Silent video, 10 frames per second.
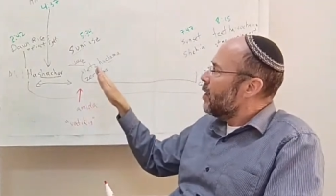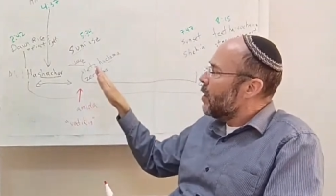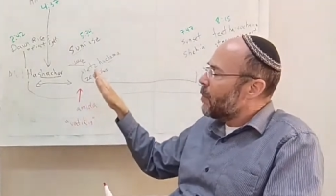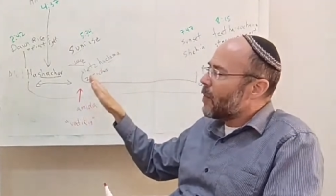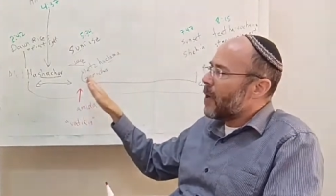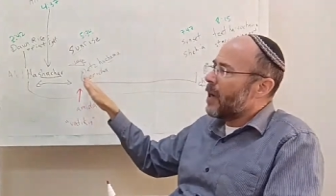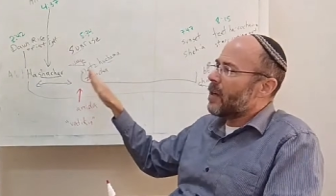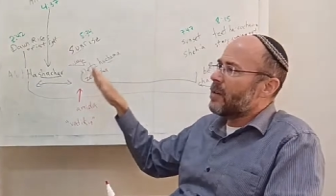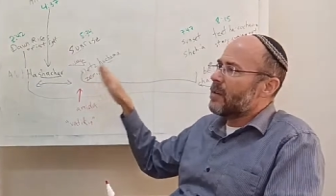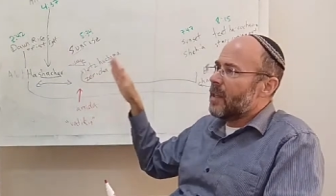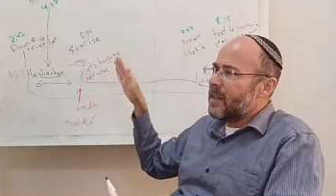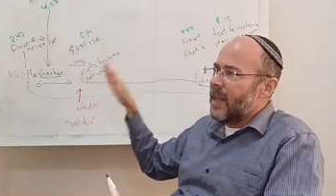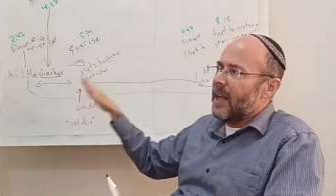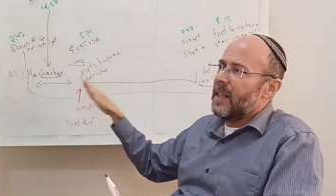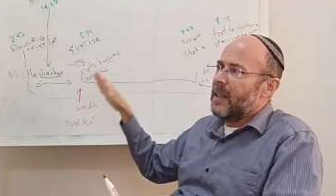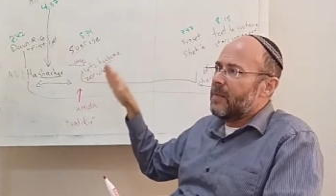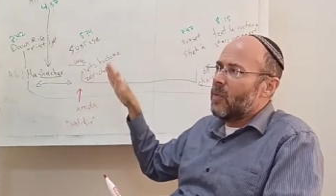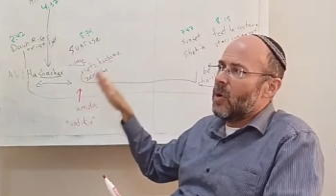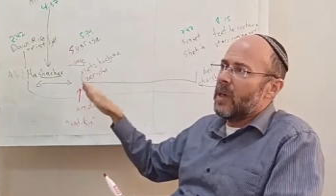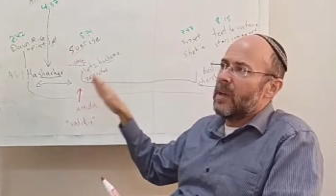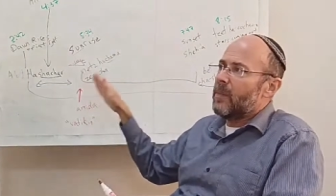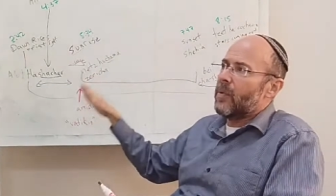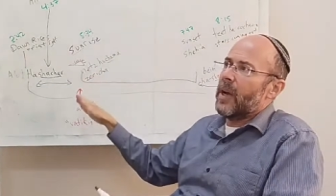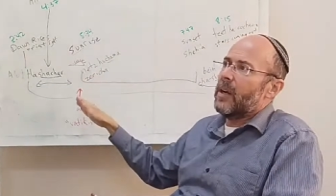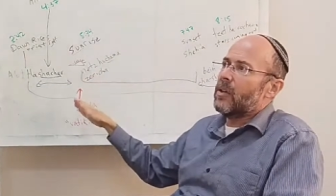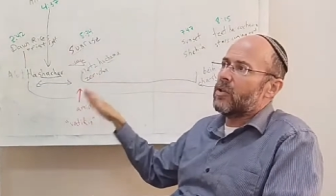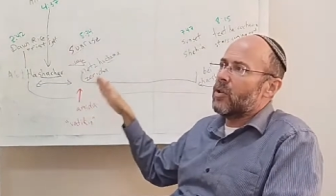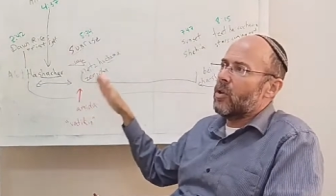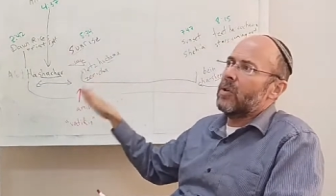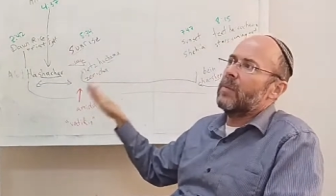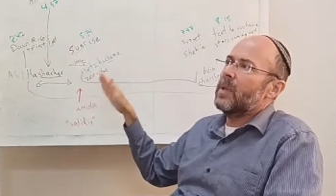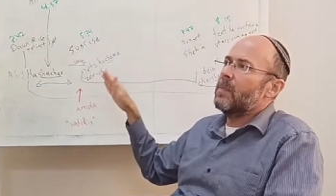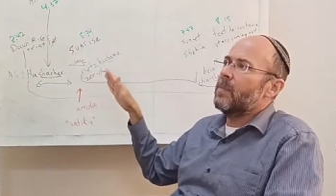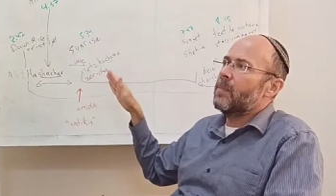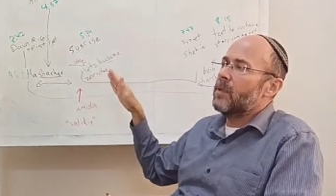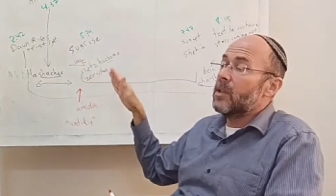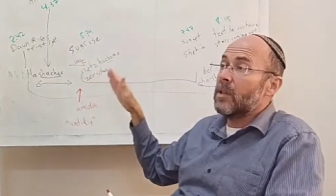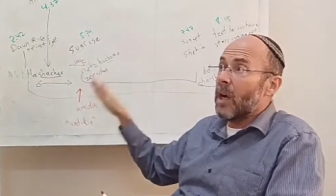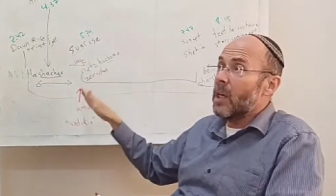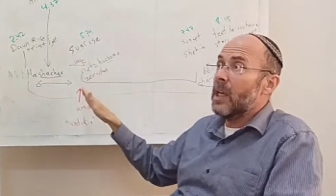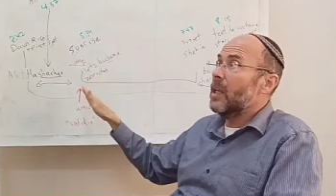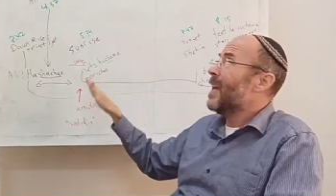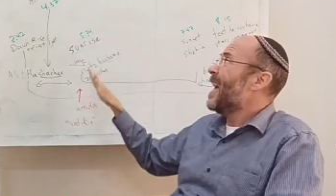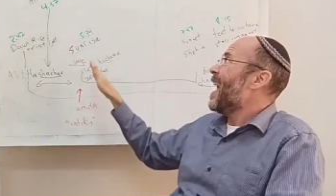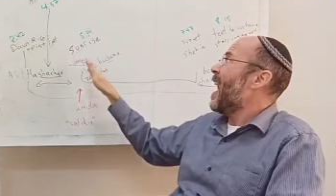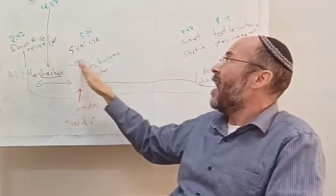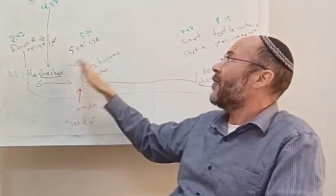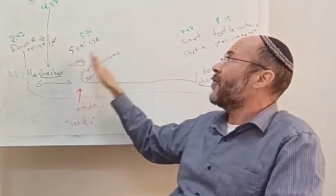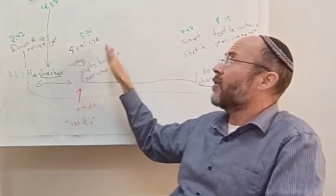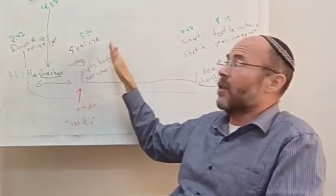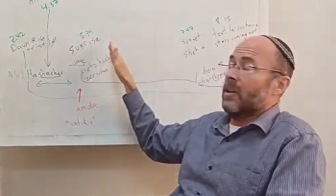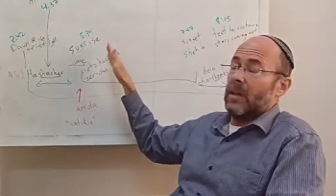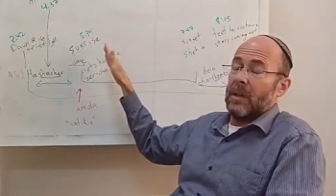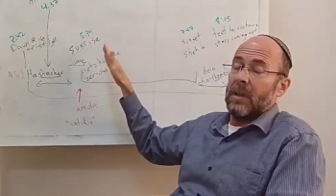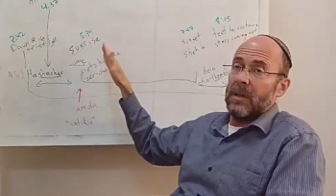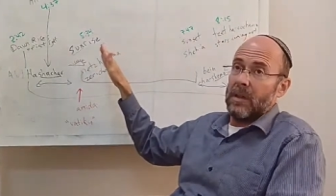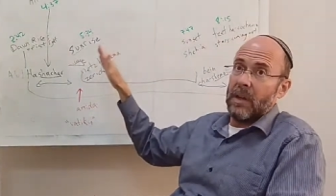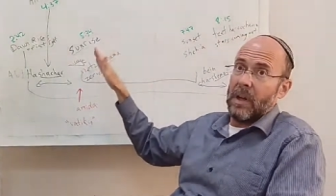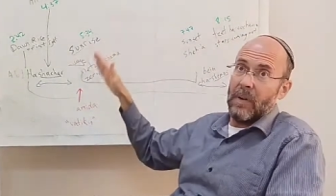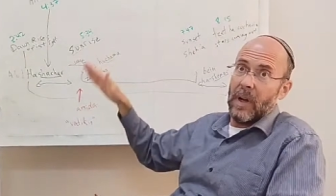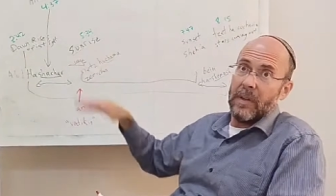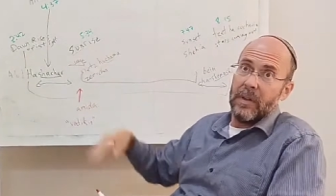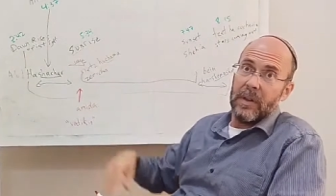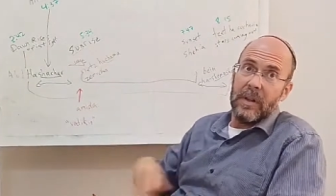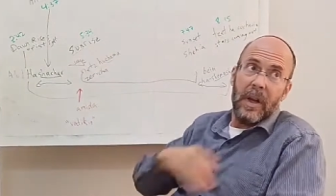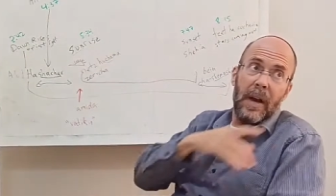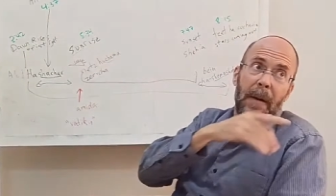the prayer. The daily morning prayer should only be started after sunrise. Yeah.